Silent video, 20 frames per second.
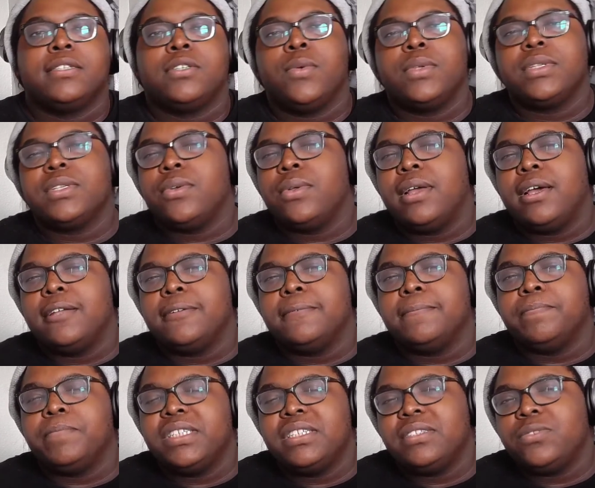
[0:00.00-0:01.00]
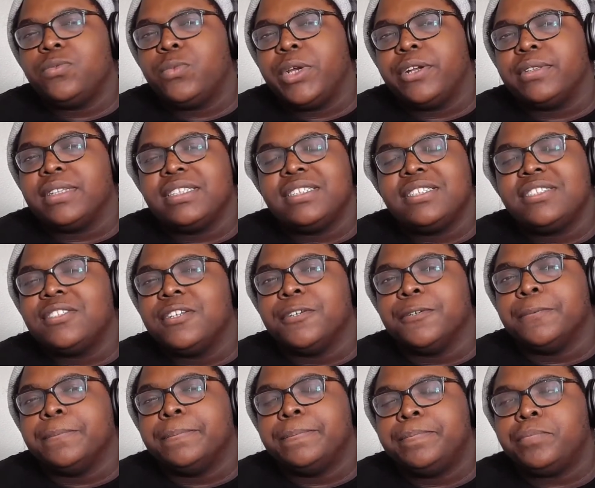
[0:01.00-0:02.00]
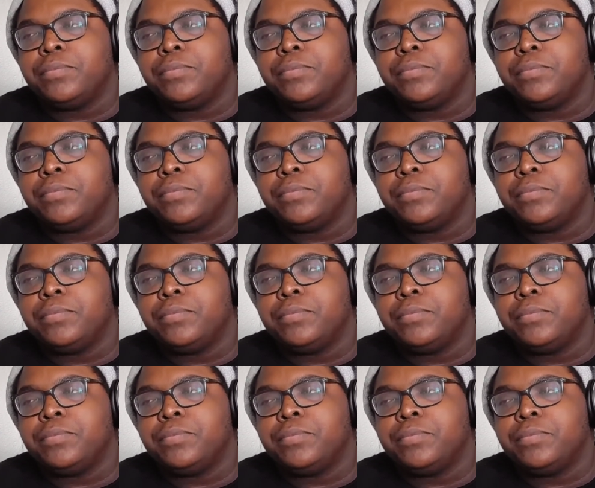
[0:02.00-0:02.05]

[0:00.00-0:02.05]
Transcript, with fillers: So what's going on? This is weird. This is new.